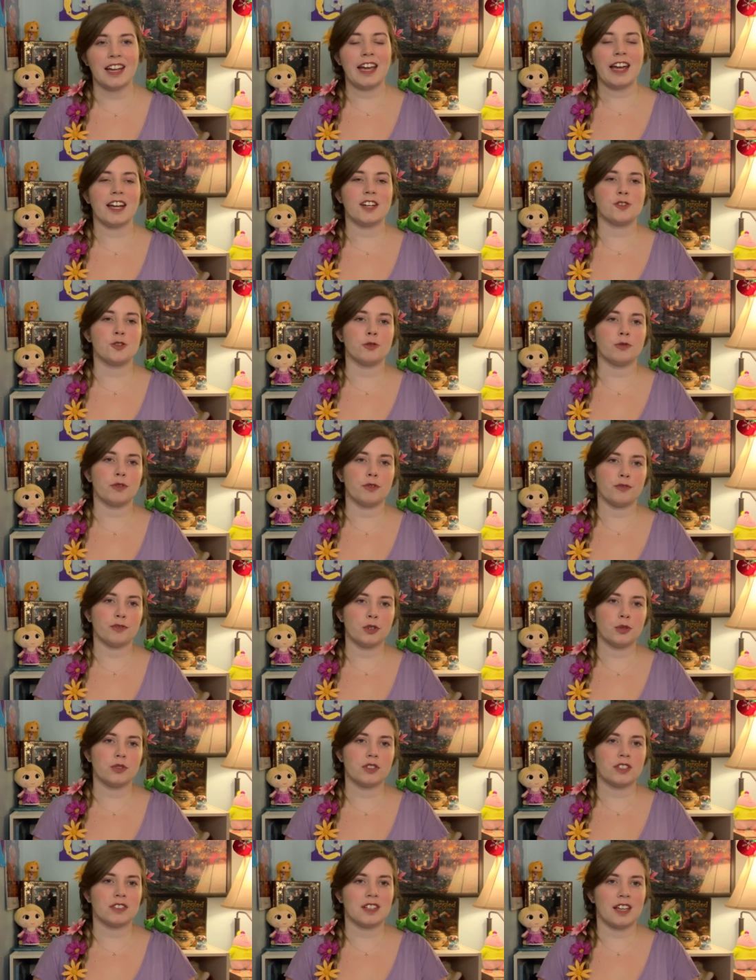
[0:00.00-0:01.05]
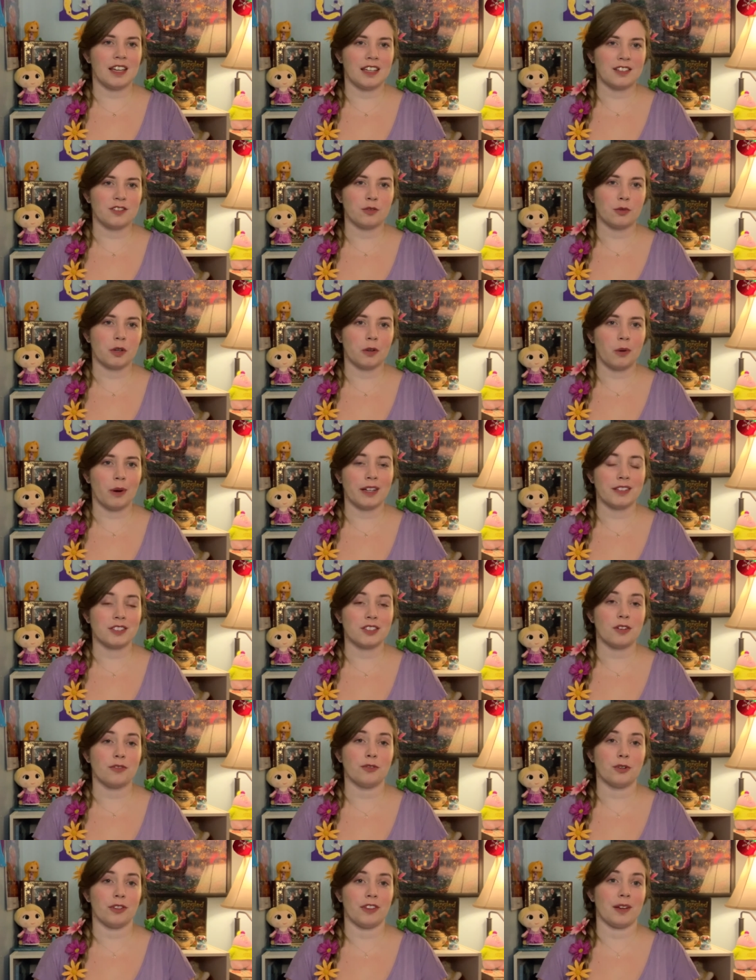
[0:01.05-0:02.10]
and she refuses his request
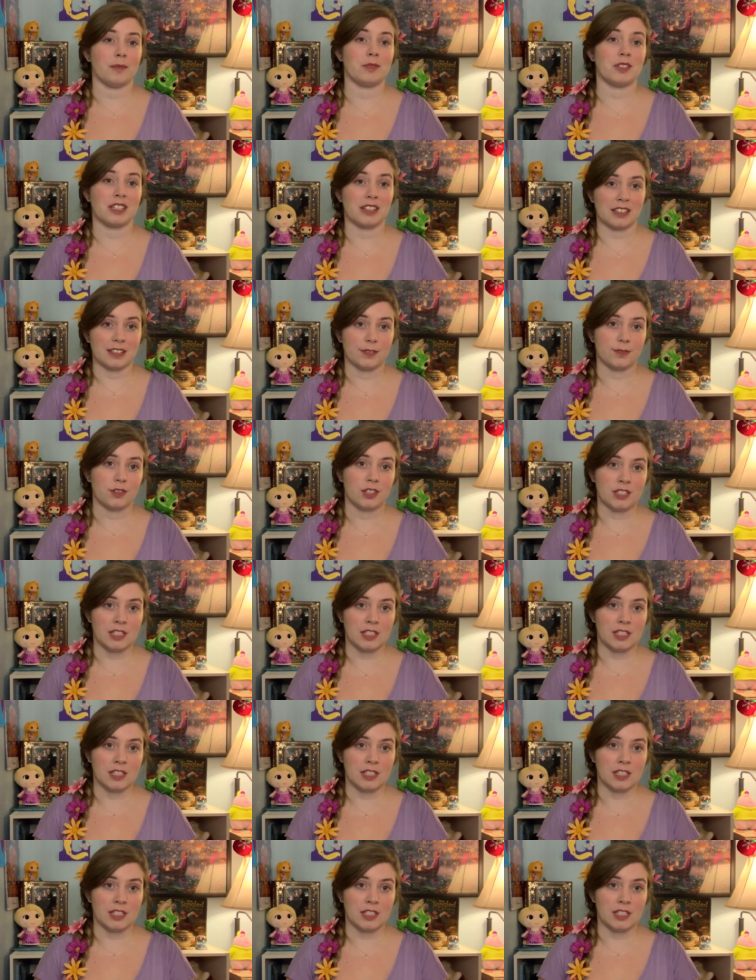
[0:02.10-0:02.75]
for them to leave the